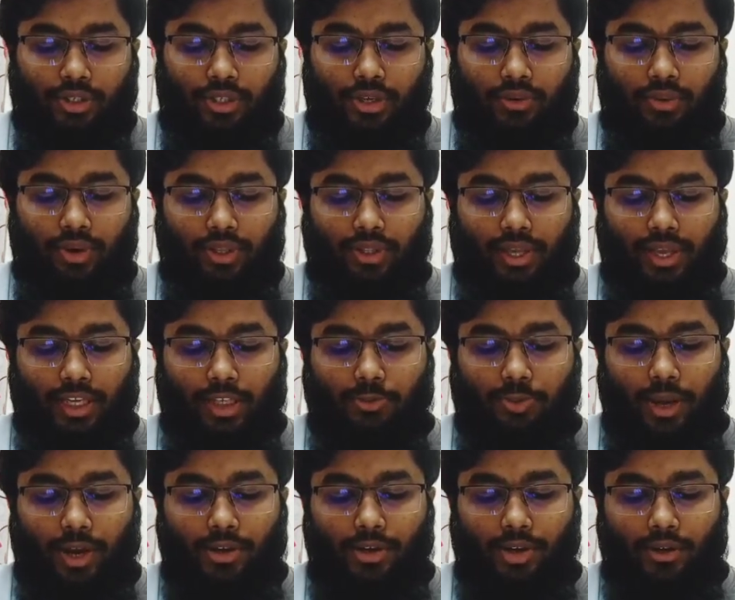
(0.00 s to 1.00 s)
During the
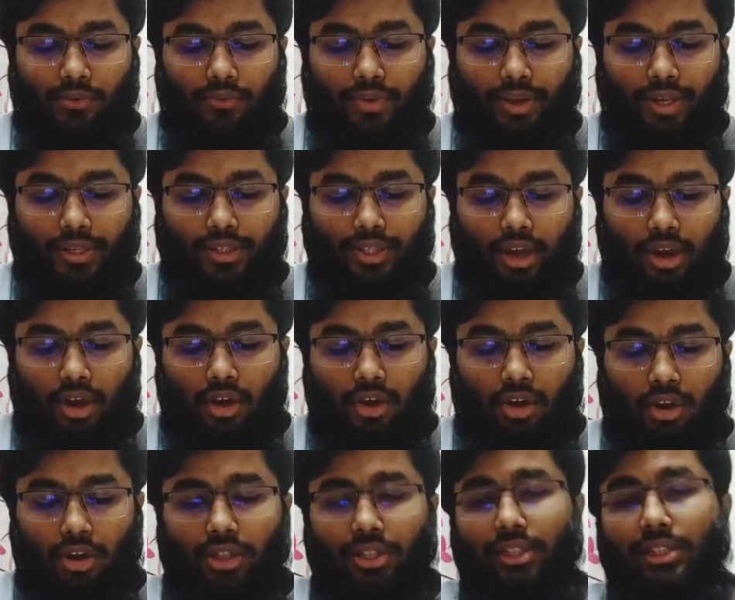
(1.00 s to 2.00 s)
expiratory phase,
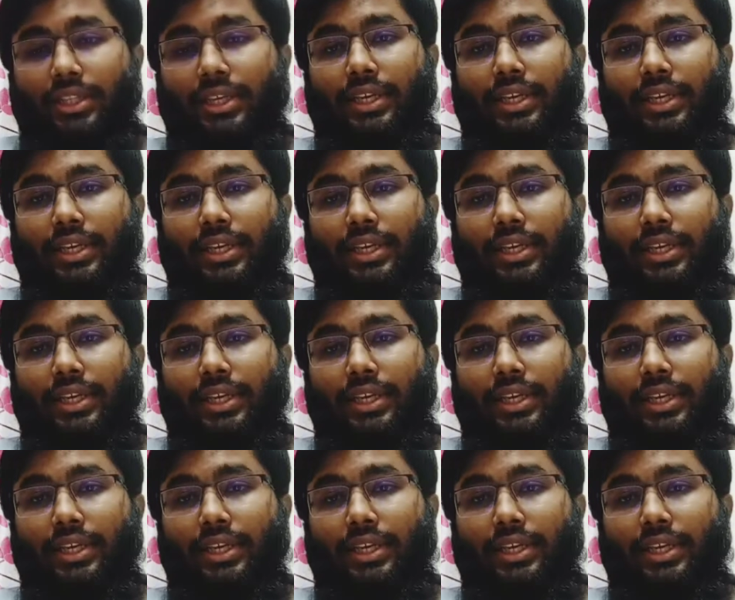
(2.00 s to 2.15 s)
all